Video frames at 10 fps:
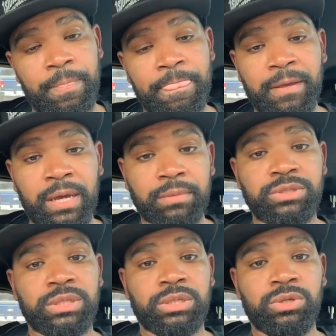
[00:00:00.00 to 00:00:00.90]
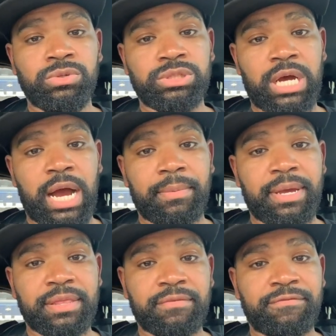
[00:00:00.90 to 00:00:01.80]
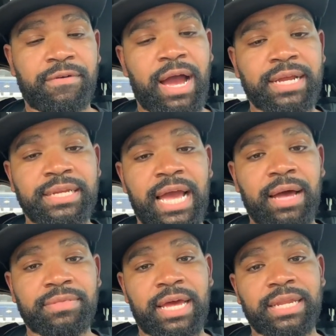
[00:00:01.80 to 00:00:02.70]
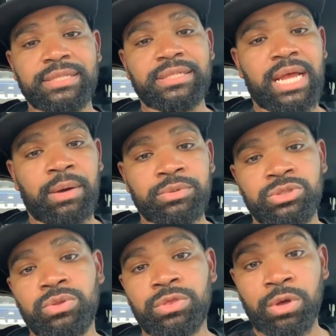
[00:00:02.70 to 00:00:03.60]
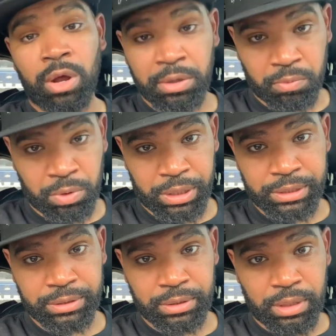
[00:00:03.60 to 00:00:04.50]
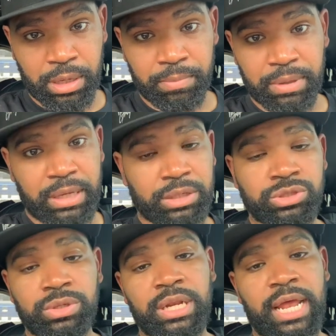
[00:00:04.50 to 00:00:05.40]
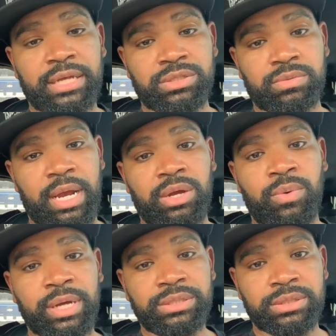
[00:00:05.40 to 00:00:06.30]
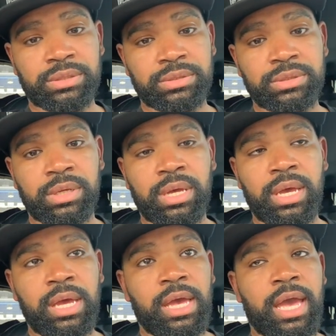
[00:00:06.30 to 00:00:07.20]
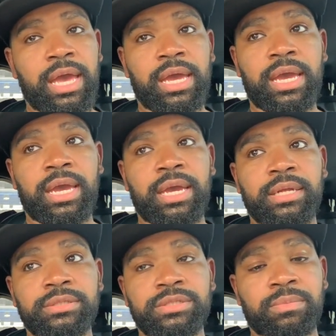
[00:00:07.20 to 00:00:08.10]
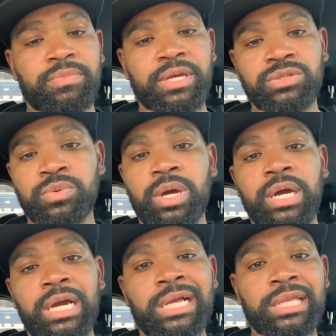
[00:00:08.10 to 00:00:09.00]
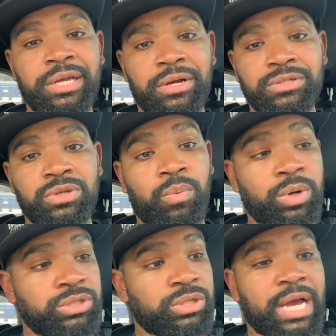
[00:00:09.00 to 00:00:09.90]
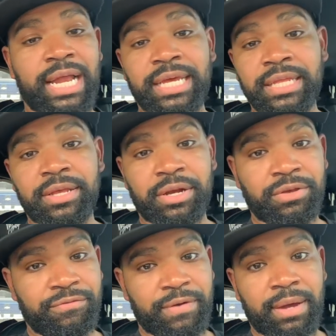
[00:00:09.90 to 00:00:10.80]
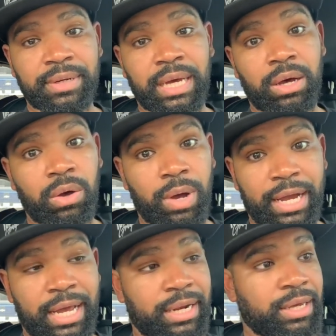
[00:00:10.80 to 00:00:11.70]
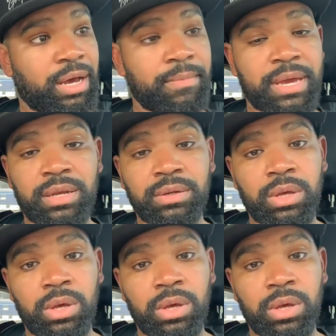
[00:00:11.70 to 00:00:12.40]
come to the new job, and then find out that it's not what you thought it was because you didn't ask the right questions and some things were unclear. So once you got in there, you found out, oh, I got to come in